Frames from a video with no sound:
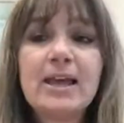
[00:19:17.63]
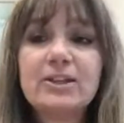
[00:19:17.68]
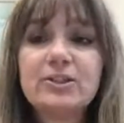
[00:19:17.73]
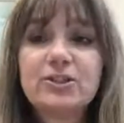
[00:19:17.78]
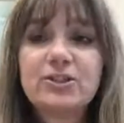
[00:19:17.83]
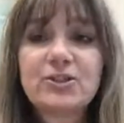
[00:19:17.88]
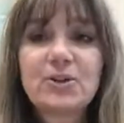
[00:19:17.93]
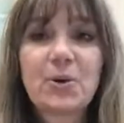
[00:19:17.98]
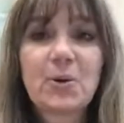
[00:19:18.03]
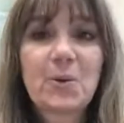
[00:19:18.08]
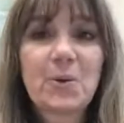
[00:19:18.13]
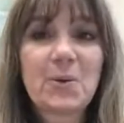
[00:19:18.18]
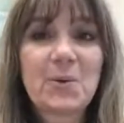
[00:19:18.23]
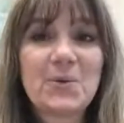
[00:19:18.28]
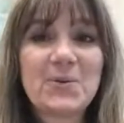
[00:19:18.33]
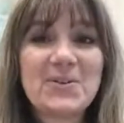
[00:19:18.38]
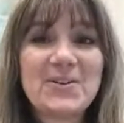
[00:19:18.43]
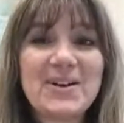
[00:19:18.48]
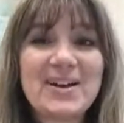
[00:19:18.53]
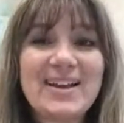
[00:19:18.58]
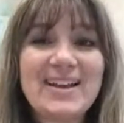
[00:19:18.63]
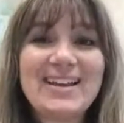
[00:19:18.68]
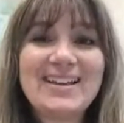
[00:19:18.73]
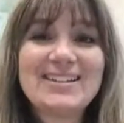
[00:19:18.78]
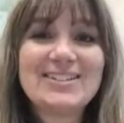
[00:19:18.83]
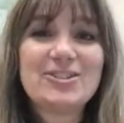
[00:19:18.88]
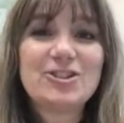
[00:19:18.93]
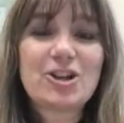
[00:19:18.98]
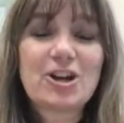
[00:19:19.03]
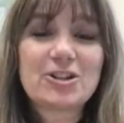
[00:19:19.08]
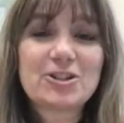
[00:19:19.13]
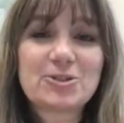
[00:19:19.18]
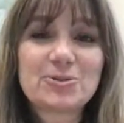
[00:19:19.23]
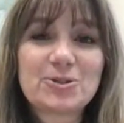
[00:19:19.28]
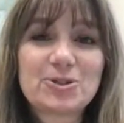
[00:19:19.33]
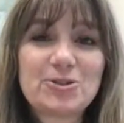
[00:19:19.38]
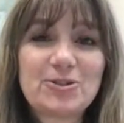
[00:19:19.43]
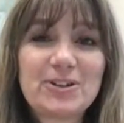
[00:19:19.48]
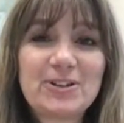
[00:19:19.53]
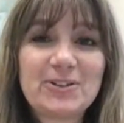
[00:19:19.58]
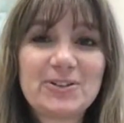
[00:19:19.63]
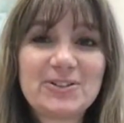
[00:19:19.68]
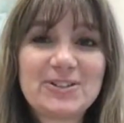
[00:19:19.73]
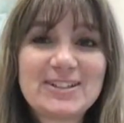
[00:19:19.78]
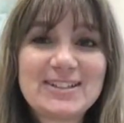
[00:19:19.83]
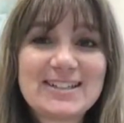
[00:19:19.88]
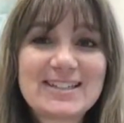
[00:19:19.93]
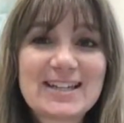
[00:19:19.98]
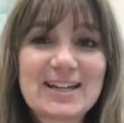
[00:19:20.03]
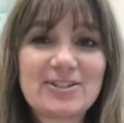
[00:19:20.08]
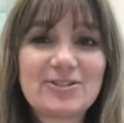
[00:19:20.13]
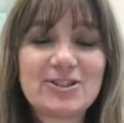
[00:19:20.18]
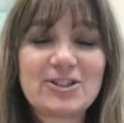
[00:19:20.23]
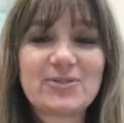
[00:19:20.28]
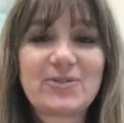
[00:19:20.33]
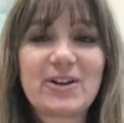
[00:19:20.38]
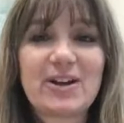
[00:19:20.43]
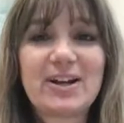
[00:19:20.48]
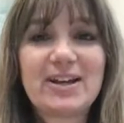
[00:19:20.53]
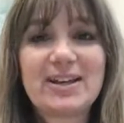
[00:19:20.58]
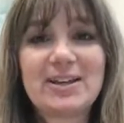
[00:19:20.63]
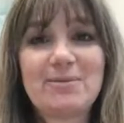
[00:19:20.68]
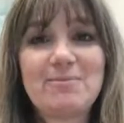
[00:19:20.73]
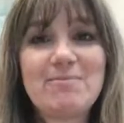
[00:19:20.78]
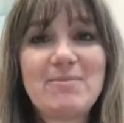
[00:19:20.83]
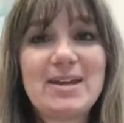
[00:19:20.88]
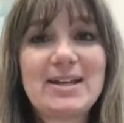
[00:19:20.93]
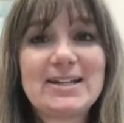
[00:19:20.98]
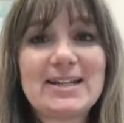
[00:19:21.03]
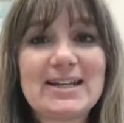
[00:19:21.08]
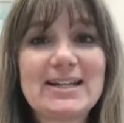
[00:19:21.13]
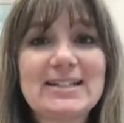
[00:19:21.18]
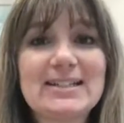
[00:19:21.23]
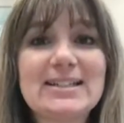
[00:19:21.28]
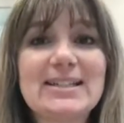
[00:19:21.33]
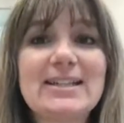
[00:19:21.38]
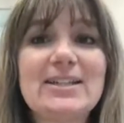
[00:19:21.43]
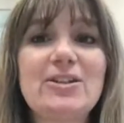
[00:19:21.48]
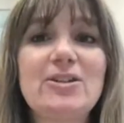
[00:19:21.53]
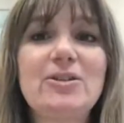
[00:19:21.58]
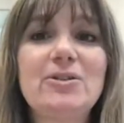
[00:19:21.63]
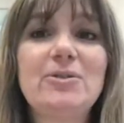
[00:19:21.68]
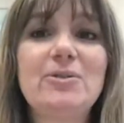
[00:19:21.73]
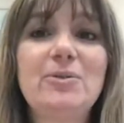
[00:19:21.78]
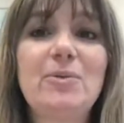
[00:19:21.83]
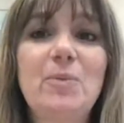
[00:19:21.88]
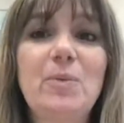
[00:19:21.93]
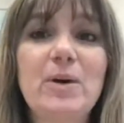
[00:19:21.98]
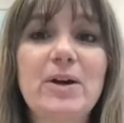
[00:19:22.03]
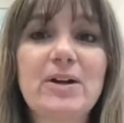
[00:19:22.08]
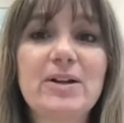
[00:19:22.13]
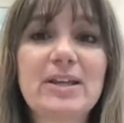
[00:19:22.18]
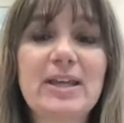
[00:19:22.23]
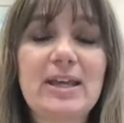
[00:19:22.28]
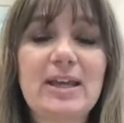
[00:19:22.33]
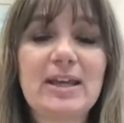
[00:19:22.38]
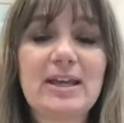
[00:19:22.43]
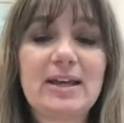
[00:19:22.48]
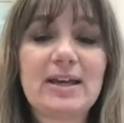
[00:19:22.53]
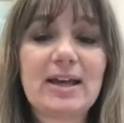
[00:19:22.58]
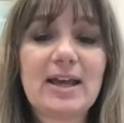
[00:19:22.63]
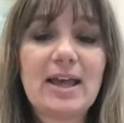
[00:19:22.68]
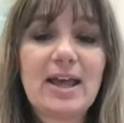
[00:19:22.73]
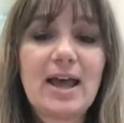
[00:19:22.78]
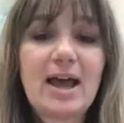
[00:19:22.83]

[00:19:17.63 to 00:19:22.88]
So Joshua Tree Learning Center is very committed to working